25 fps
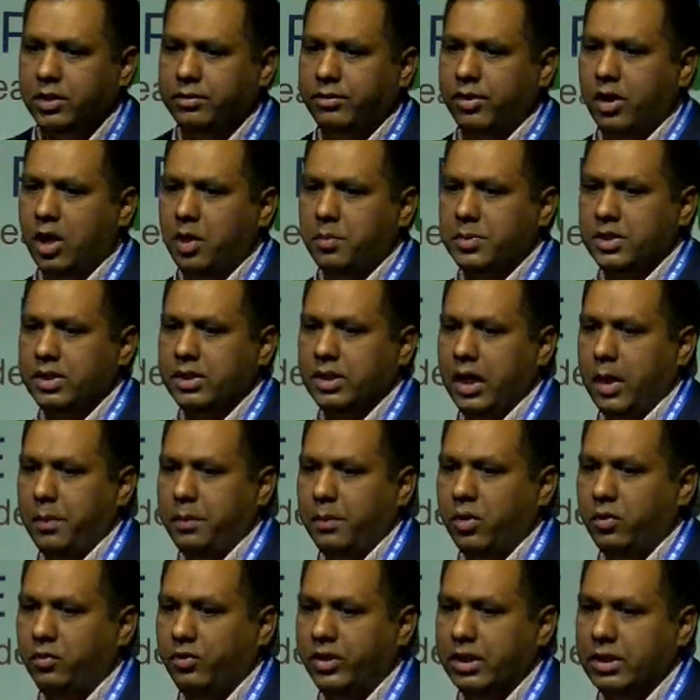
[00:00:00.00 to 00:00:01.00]
farmers
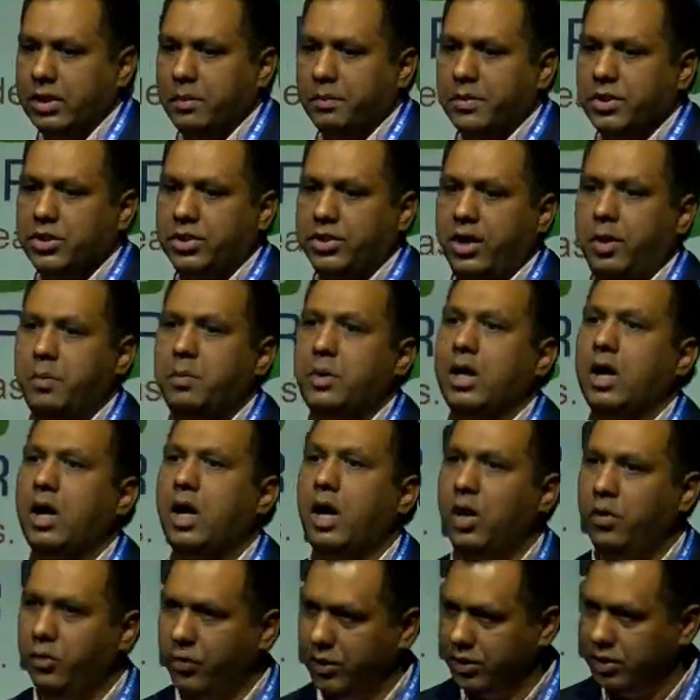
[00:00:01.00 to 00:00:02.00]
grapple with the miserable
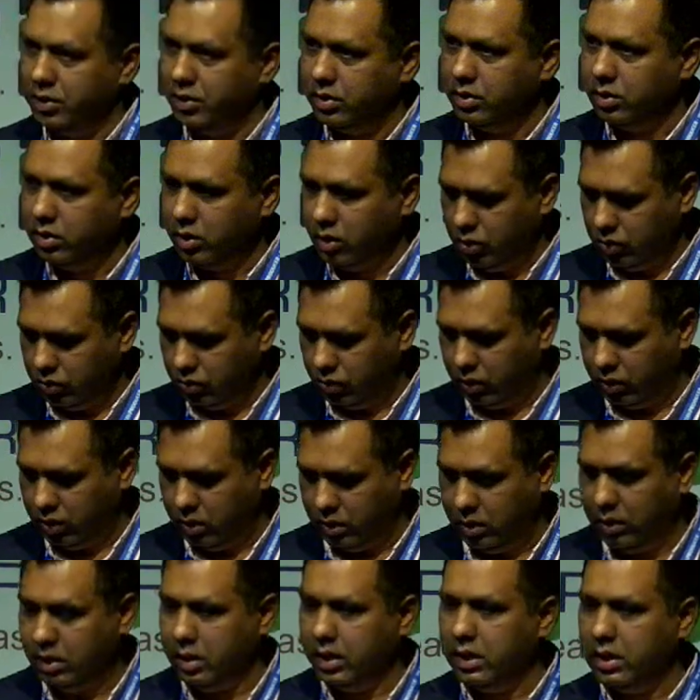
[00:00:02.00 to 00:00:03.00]
harvest. So
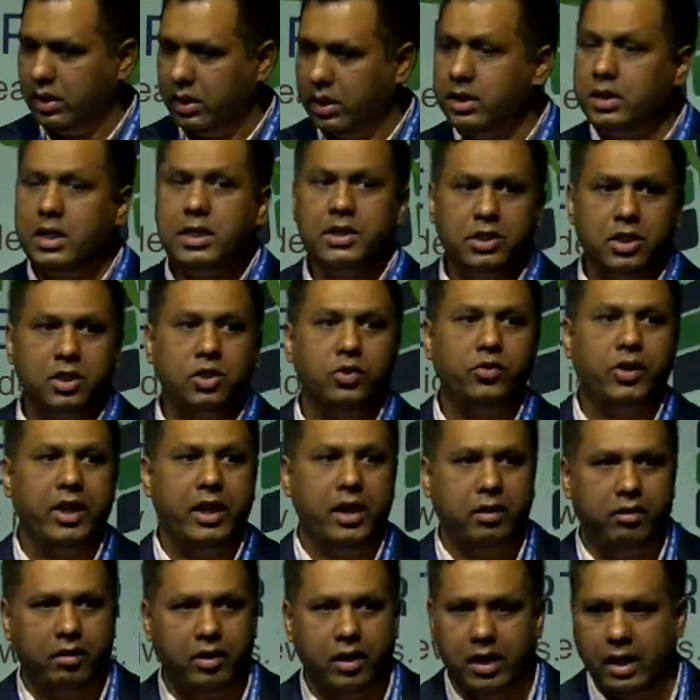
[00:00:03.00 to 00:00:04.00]
this is very
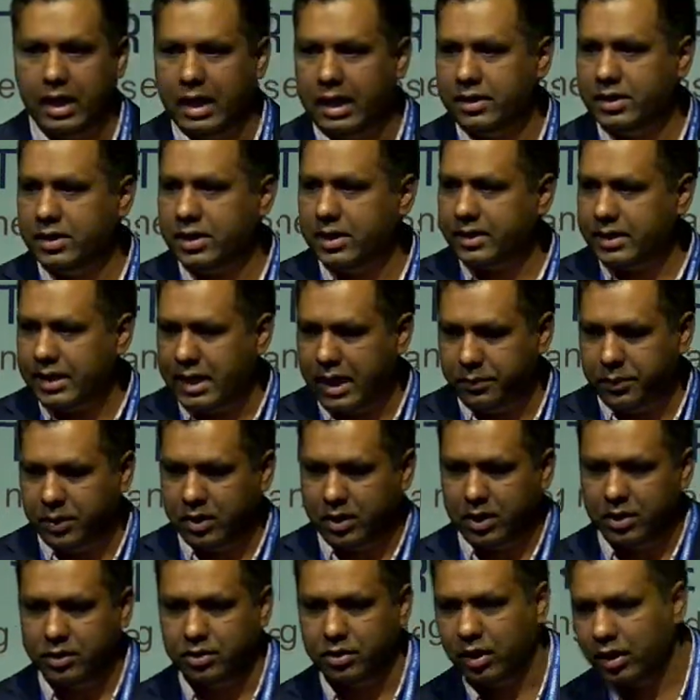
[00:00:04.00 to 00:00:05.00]
real and just happened.
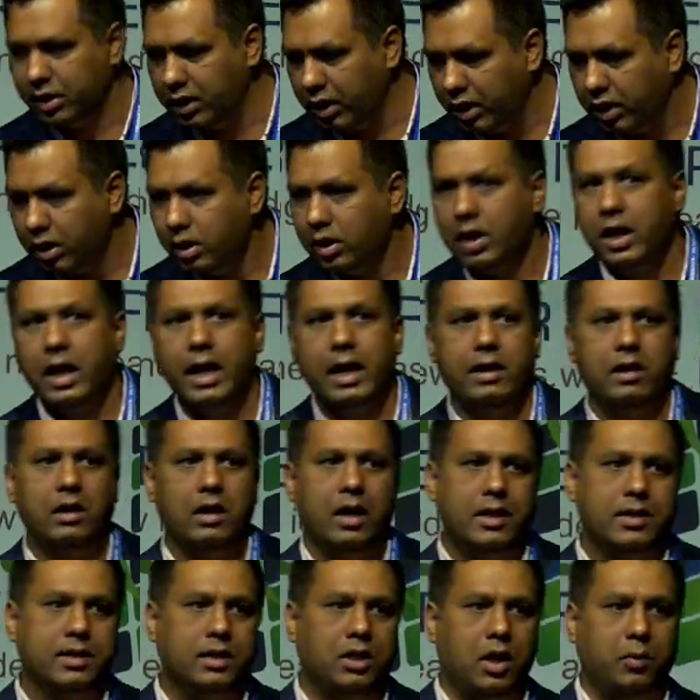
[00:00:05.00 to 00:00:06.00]
These are the
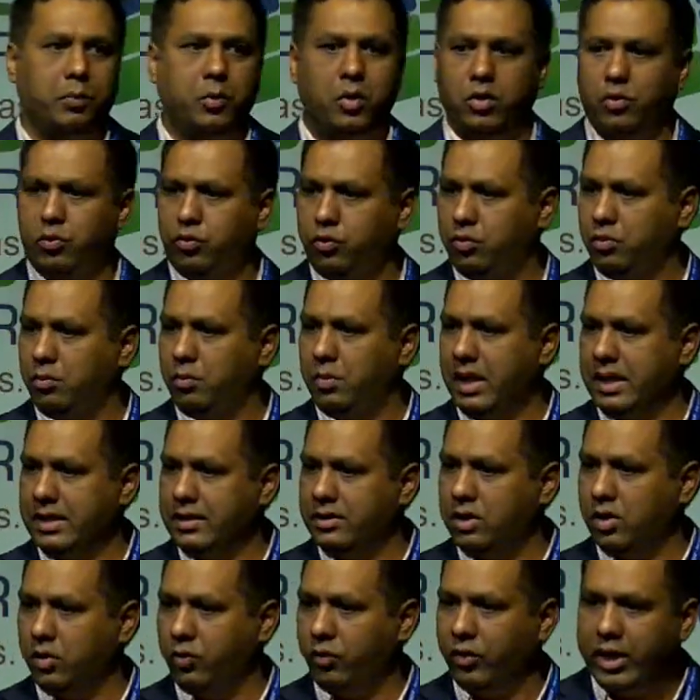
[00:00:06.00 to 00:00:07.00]
headlines a couple of
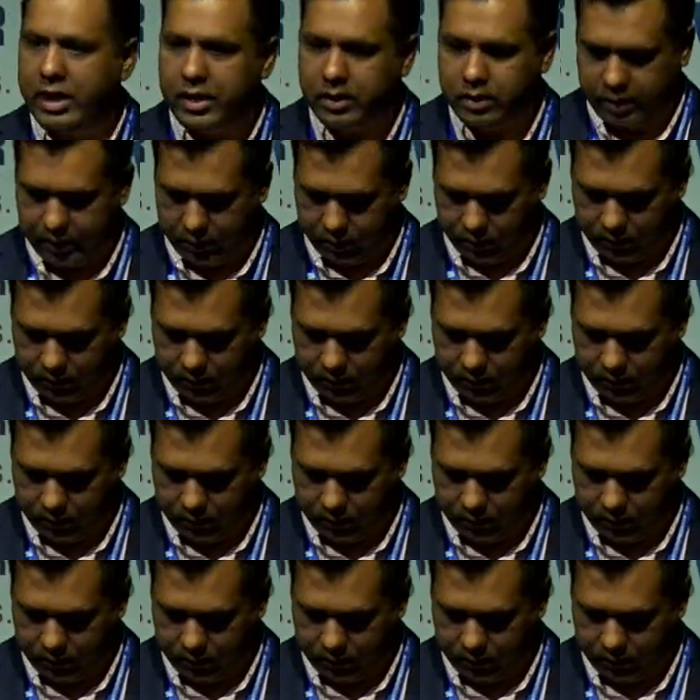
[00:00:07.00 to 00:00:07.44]
months or weeks ago.